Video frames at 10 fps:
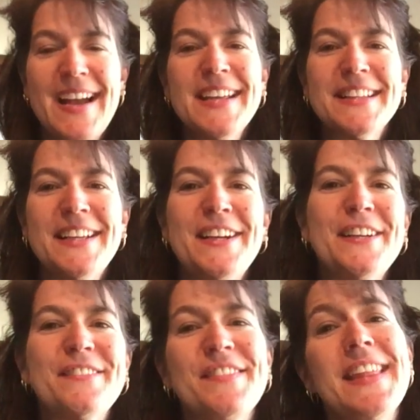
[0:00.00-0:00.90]
Hi
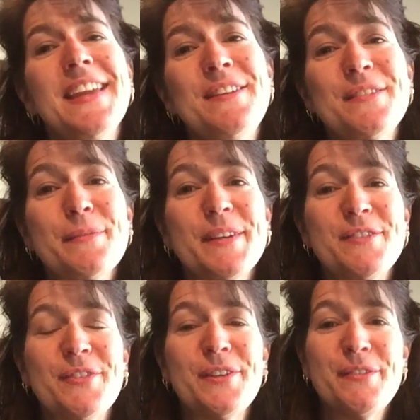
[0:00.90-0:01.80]
Claire, thank you so much
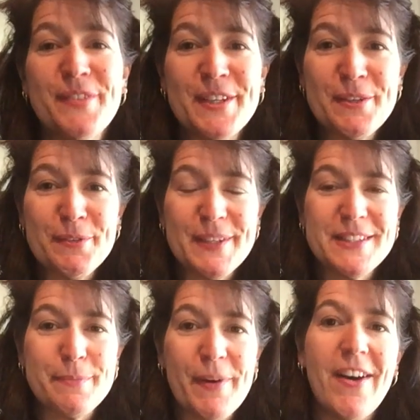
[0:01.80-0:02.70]
for your video
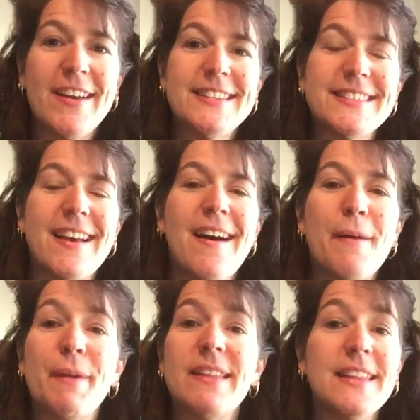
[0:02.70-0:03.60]
response.
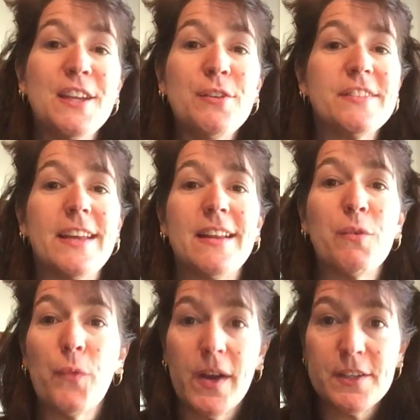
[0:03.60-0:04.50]
I think you said
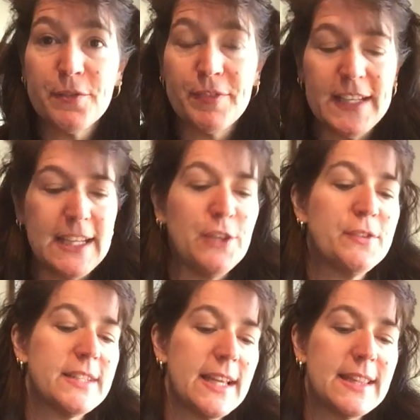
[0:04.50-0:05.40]
it wonderfully. You
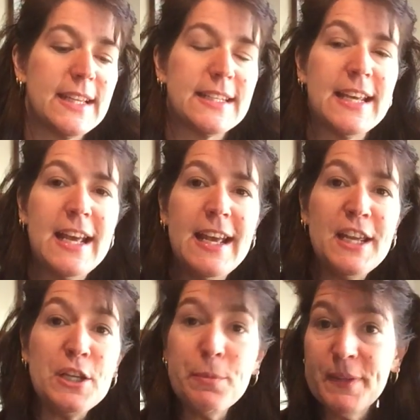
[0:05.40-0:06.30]
said that
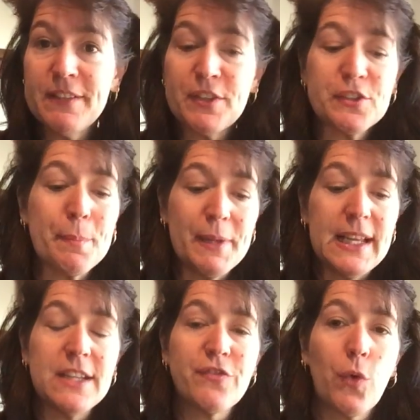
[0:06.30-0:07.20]
you believe there's a
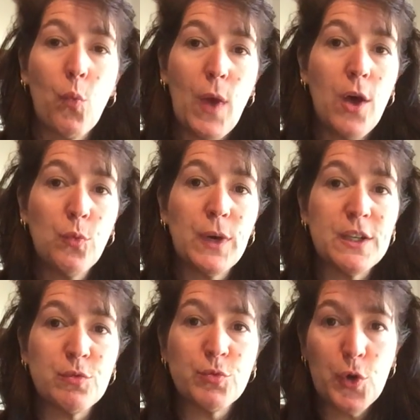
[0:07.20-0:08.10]
place for
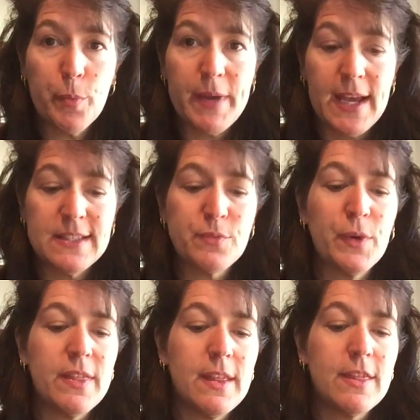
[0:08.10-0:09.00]
well-written romance
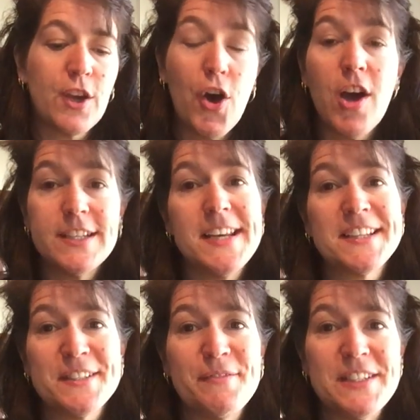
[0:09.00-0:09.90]
within the
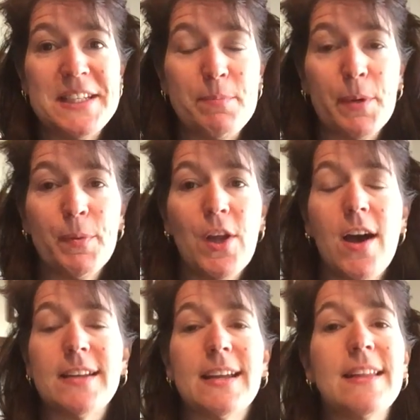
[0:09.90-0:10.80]
context of a deeper
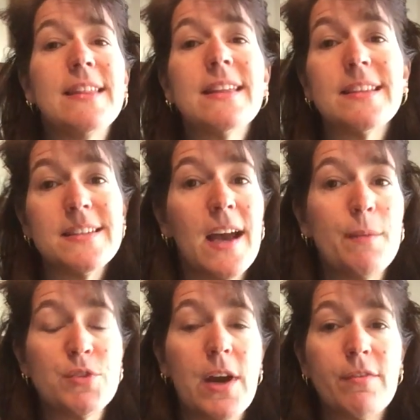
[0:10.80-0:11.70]
plot. And I think The
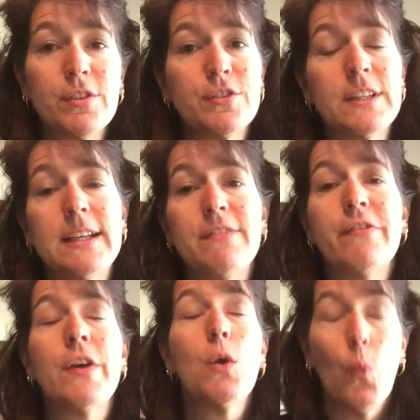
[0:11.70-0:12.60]
Time Traveler's
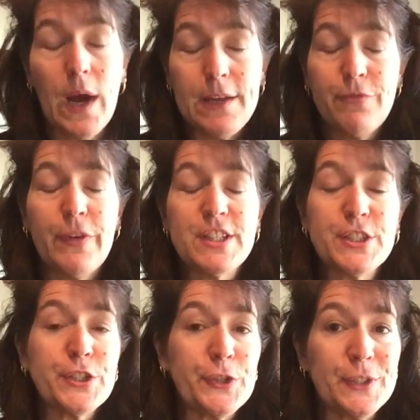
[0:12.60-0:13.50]
Wife
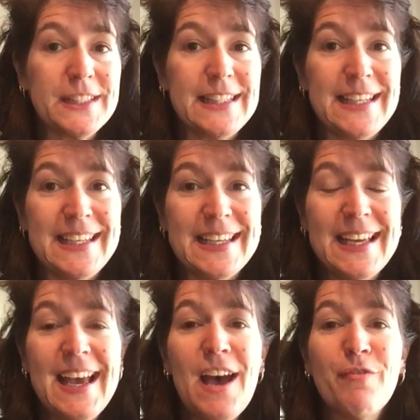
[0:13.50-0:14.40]
certainly
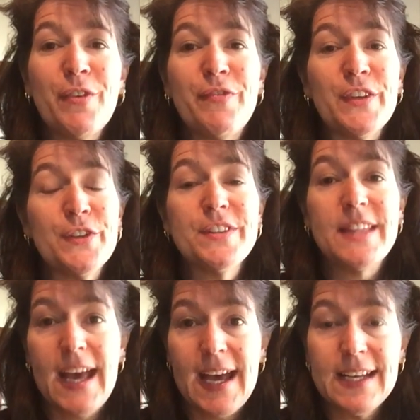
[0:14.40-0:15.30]
fulfills
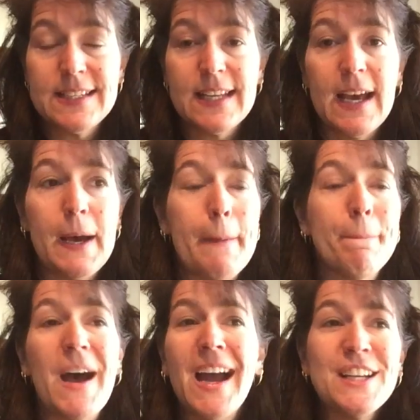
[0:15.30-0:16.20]
that.
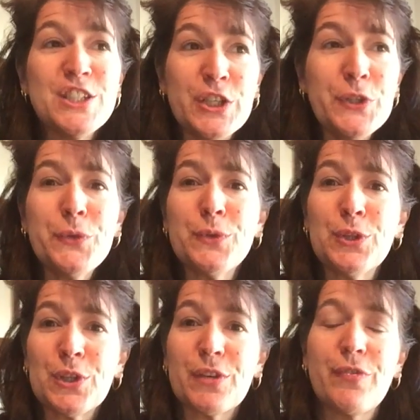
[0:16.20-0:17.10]
I too
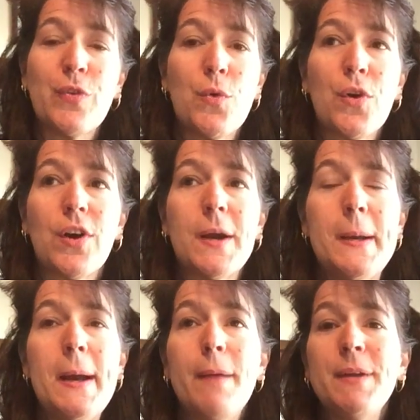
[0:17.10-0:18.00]
look for,
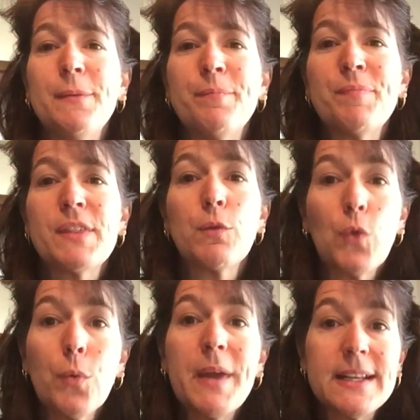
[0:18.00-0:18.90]
the
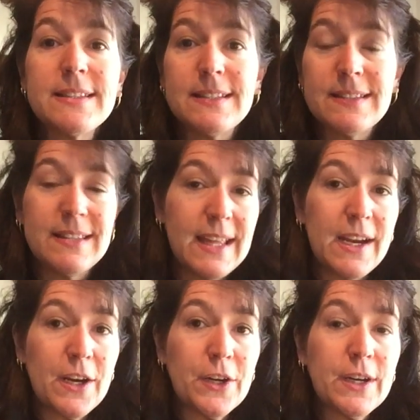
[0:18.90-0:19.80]
romance is
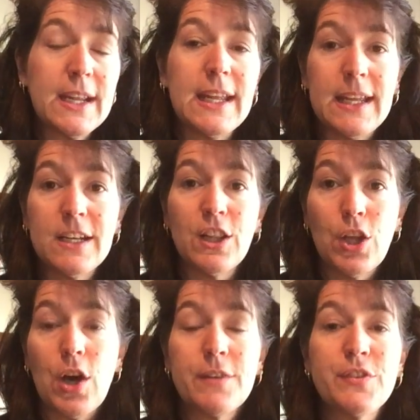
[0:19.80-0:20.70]
there in a
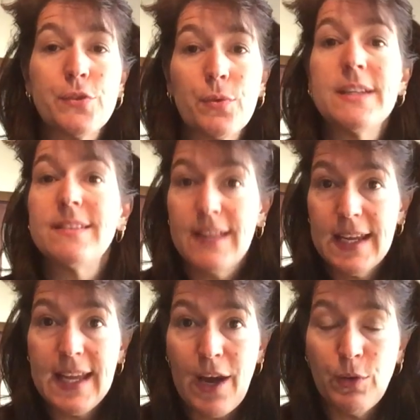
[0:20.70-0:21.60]
lot of stories
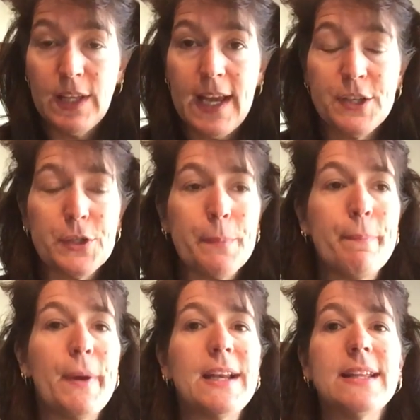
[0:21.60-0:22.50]
like Outlander,
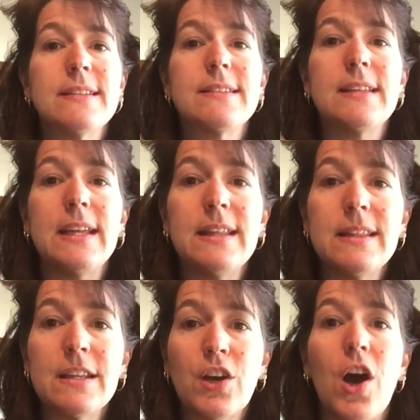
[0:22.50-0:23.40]
but it's
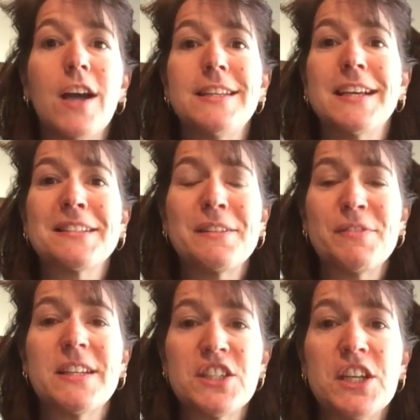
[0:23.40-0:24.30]
in the context of
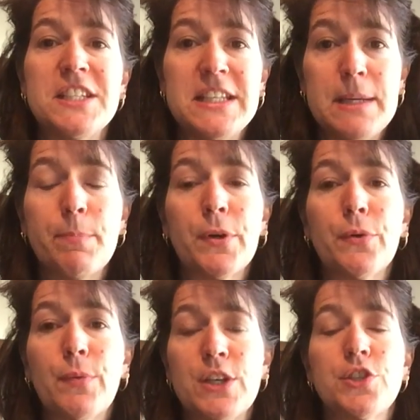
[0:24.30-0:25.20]
such a deeper,
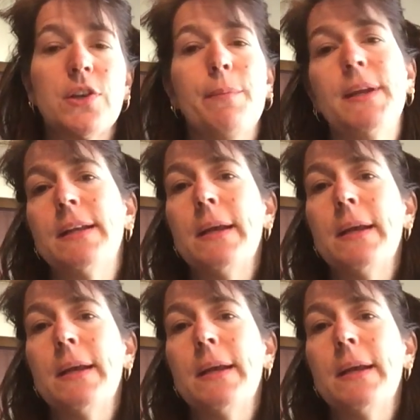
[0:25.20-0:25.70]
richer,